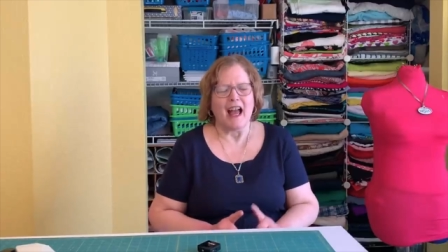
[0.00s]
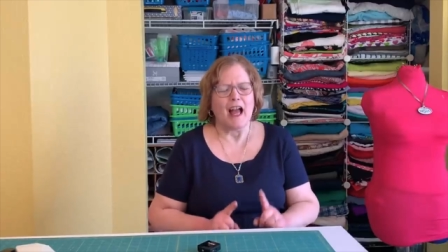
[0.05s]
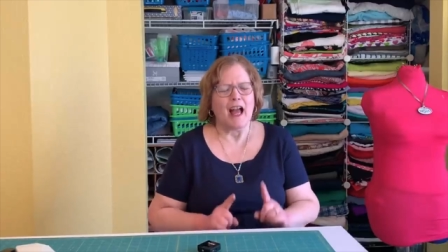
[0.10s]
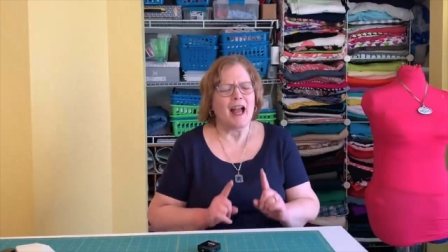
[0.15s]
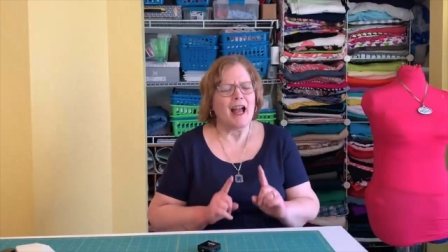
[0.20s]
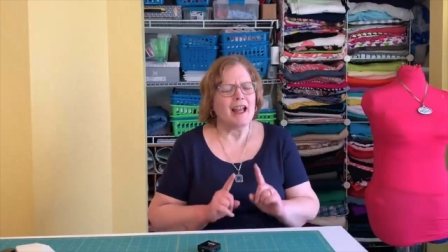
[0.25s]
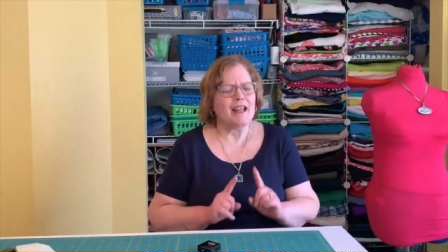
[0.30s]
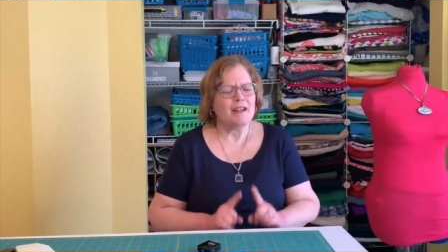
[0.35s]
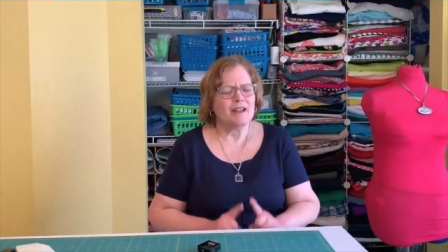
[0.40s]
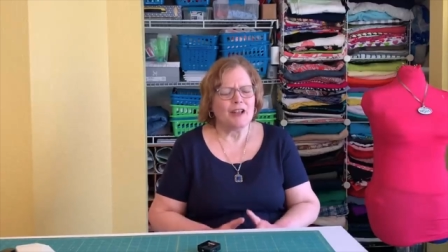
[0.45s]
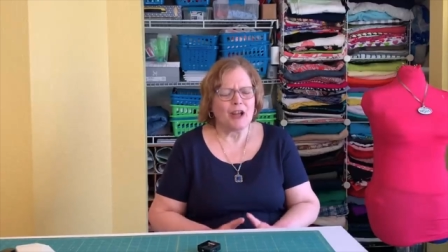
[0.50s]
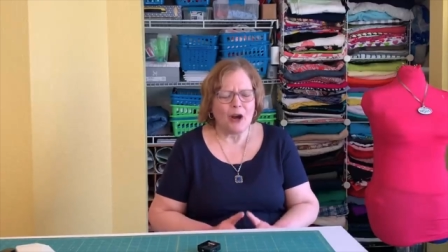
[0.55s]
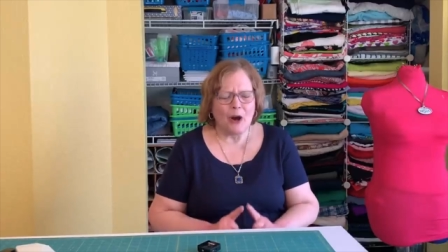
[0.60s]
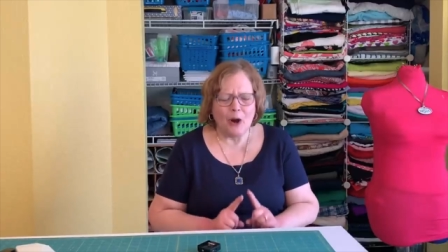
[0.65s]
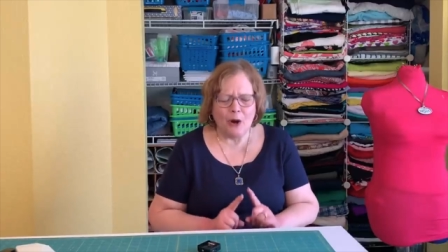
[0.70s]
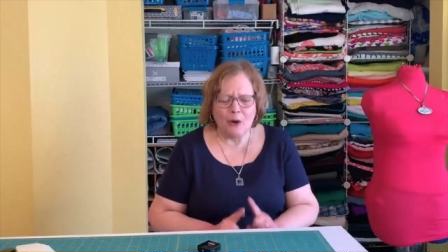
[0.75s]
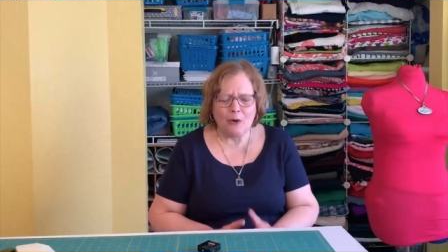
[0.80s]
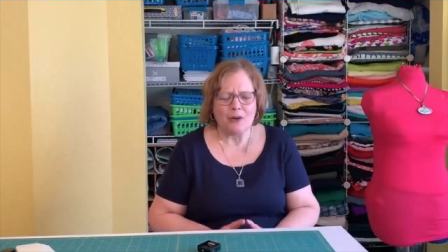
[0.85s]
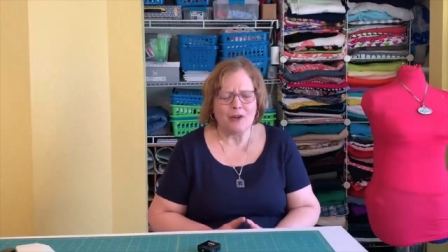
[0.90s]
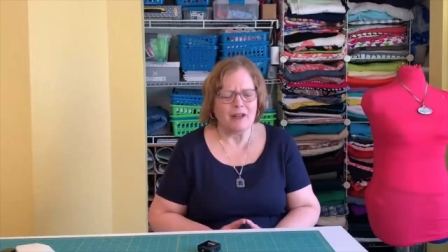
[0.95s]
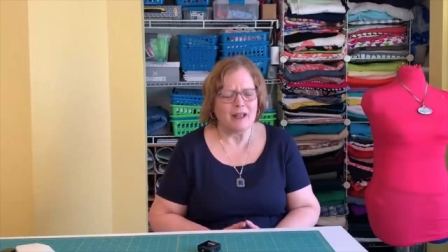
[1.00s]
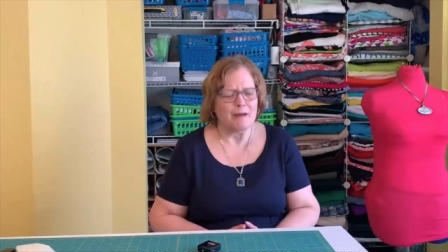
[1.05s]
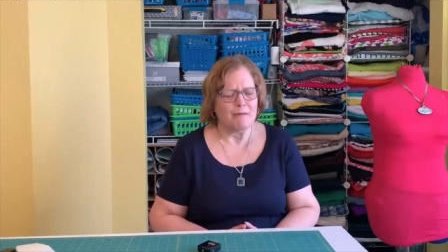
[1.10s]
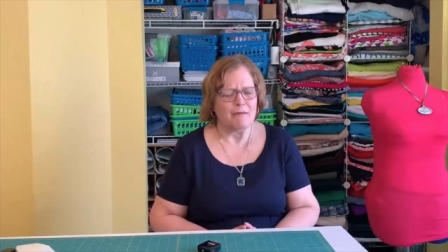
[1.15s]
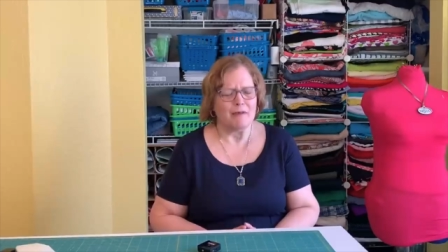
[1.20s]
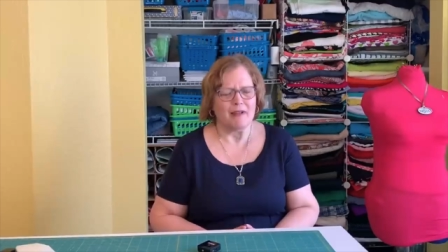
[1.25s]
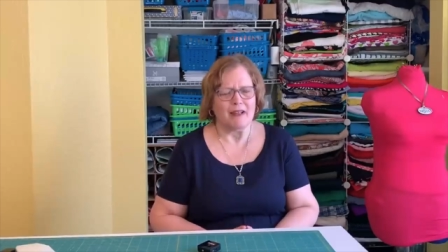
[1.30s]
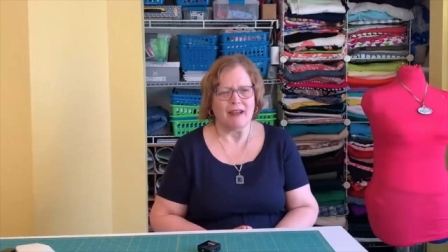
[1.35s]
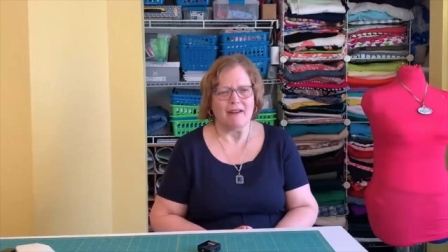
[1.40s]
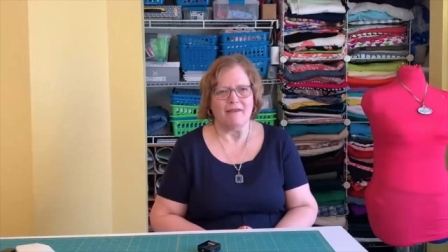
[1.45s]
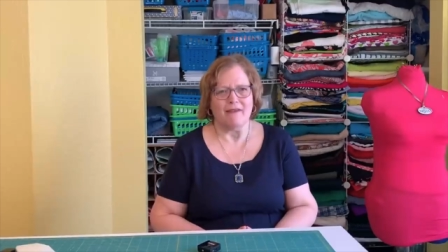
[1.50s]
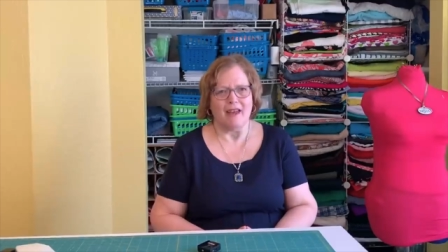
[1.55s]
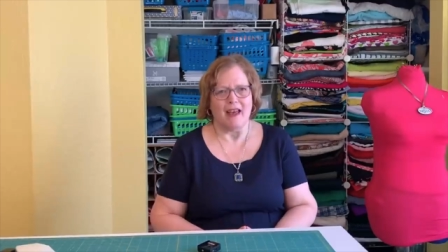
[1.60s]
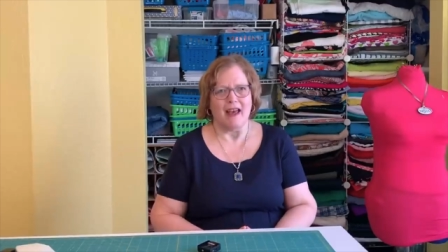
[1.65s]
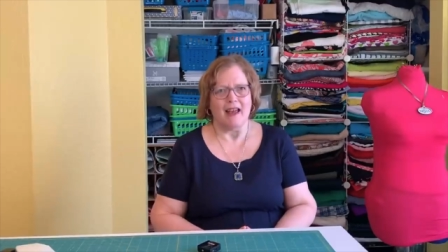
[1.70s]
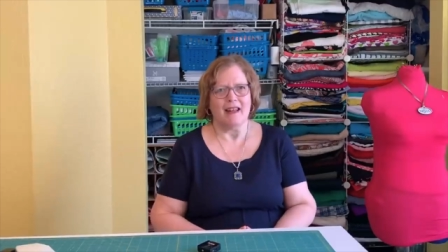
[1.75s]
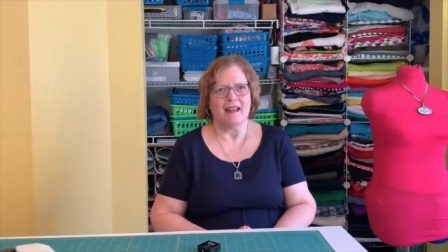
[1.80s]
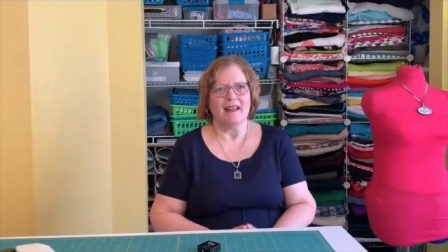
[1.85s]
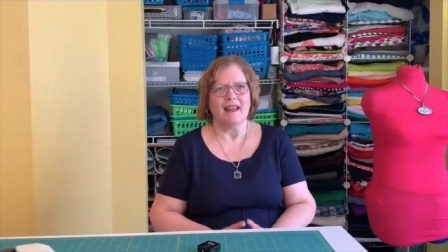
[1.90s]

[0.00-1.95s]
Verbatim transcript: I totally believe that.